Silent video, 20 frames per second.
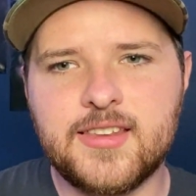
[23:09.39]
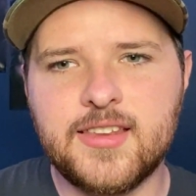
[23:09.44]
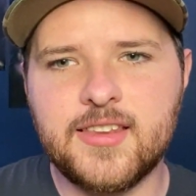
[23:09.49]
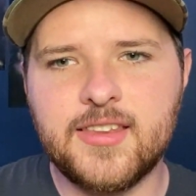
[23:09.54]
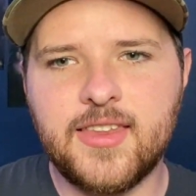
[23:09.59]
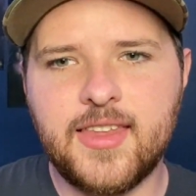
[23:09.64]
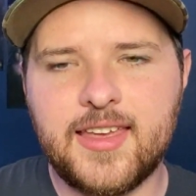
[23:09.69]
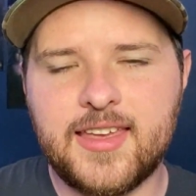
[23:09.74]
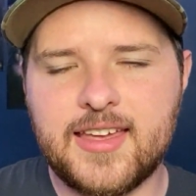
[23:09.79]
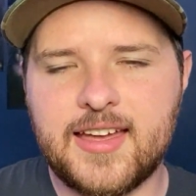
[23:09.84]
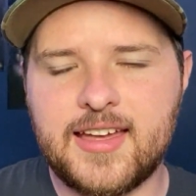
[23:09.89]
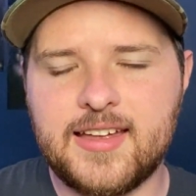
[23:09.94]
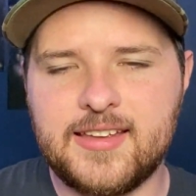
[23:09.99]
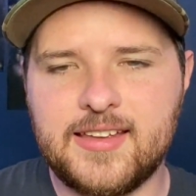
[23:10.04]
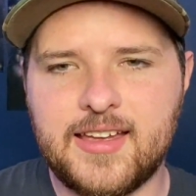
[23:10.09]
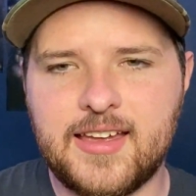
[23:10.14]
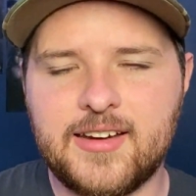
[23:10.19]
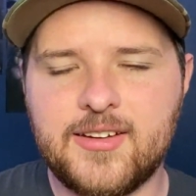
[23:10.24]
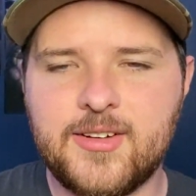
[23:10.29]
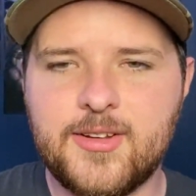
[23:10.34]
Like,
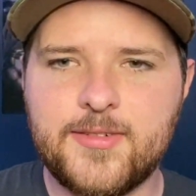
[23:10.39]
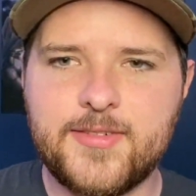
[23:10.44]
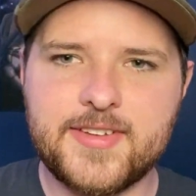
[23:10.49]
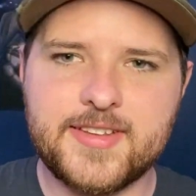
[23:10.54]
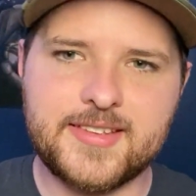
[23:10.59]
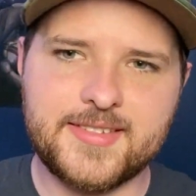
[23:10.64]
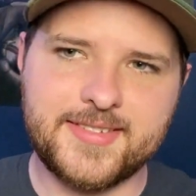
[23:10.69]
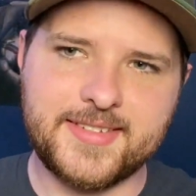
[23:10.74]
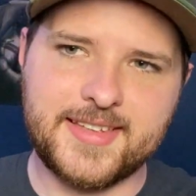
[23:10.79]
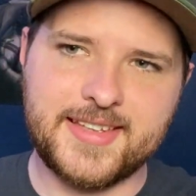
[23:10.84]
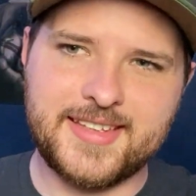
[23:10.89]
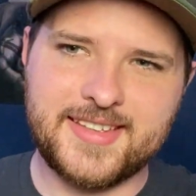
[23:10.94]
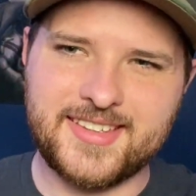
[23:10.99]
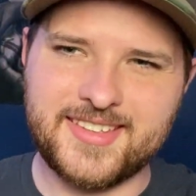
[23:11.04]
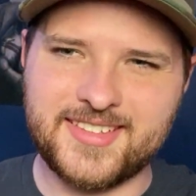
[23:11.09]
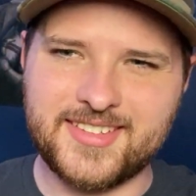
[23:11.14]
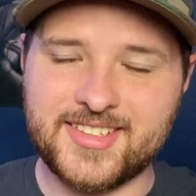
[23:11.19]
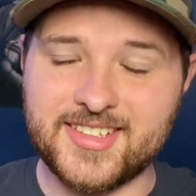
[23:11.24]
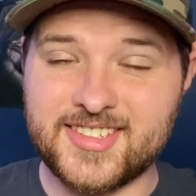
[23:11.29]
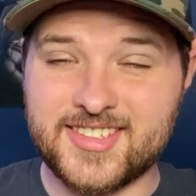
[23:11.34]
I don't know if it is
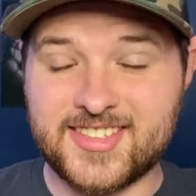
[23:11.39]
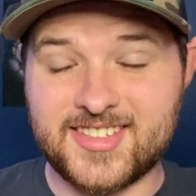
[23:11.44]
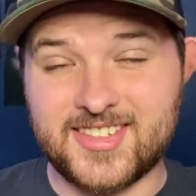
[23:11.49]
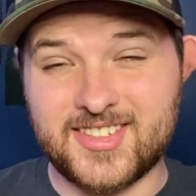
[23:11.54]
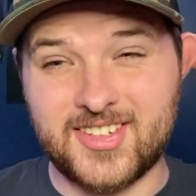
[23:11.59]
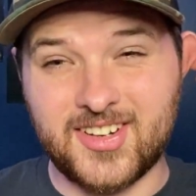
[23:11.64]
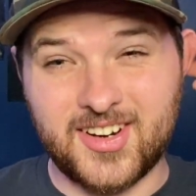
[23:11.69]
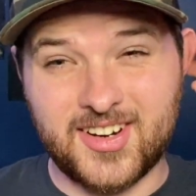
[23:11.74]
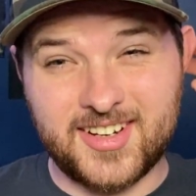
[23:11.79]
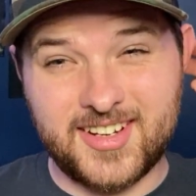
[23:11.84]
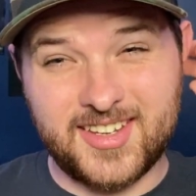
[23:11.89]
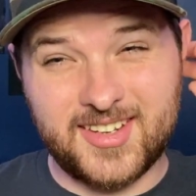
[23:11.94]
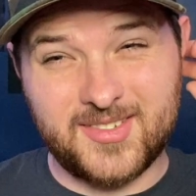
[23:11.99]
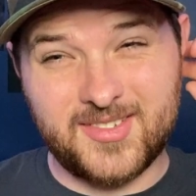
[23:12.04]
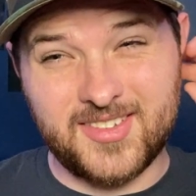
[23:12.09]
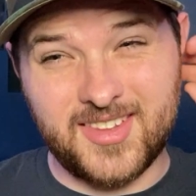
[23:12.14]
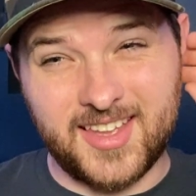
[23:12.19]
just started,